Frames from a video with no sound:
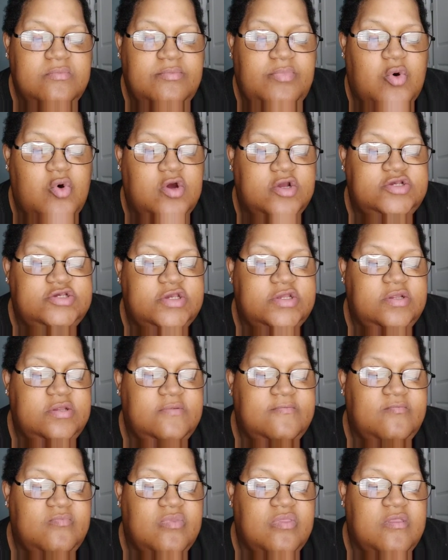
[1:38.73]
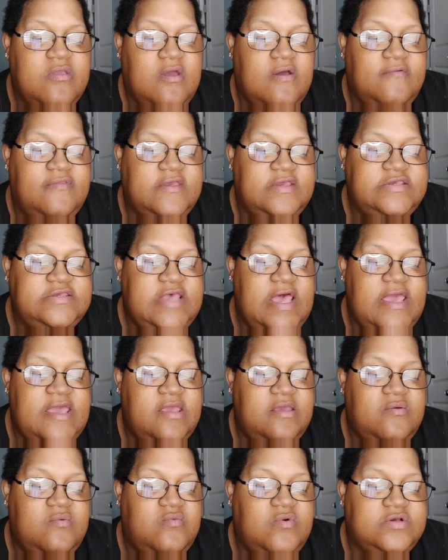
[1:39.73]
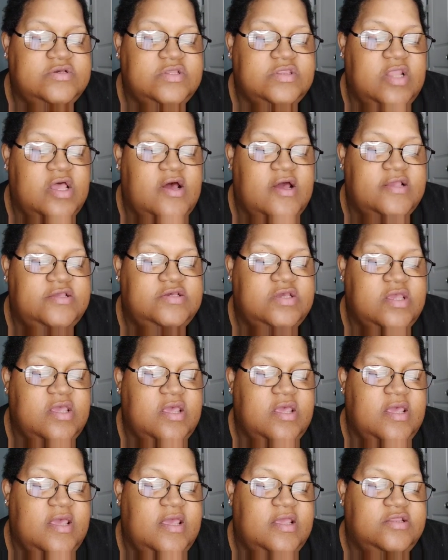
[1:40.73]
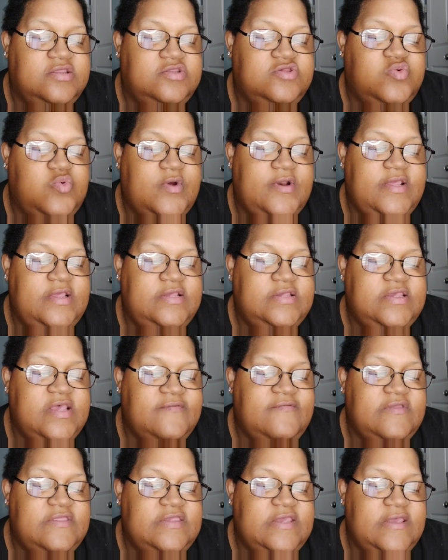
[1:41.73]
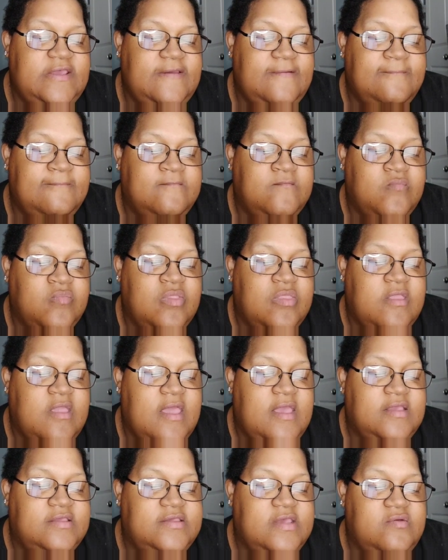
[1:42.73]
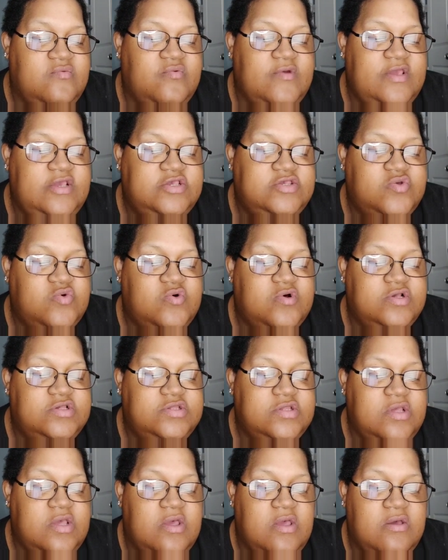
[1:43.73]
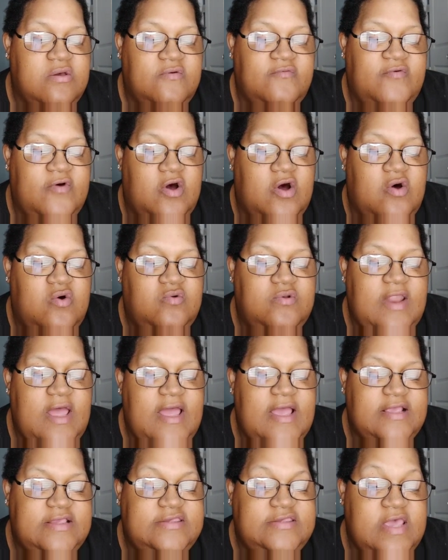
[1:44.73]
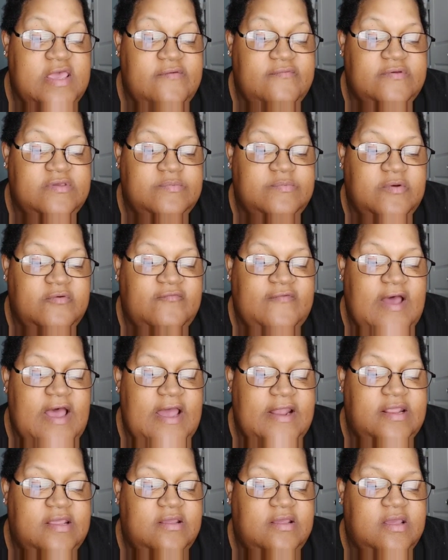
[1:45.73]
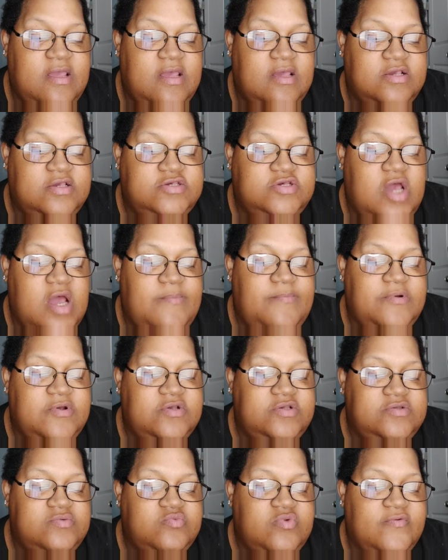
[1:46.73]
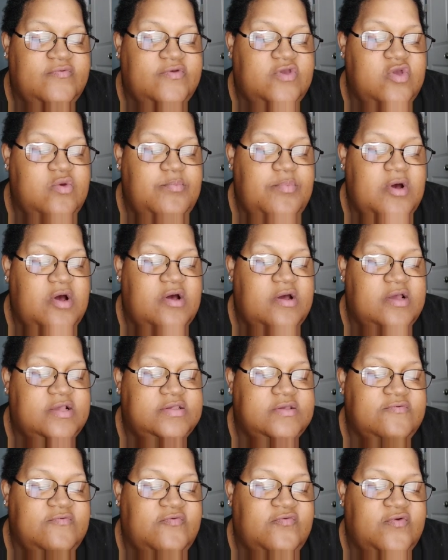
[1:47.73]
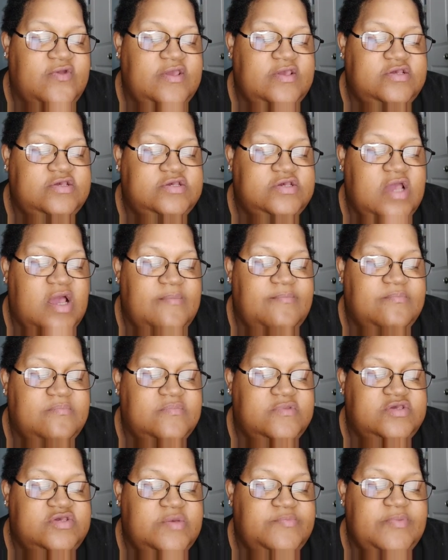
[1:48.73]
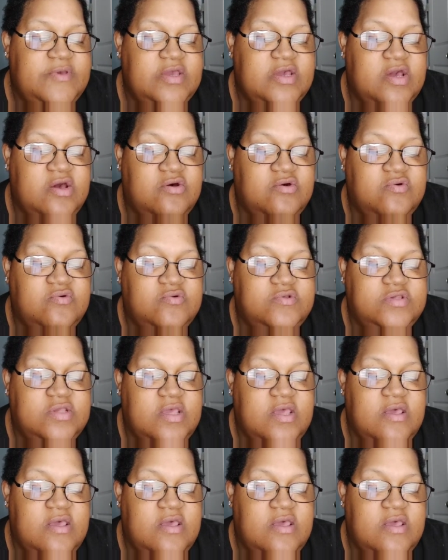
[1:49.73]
portion of the site was launched in 2017 as a resource for online savings provided shoppers with coupons and free shipping codes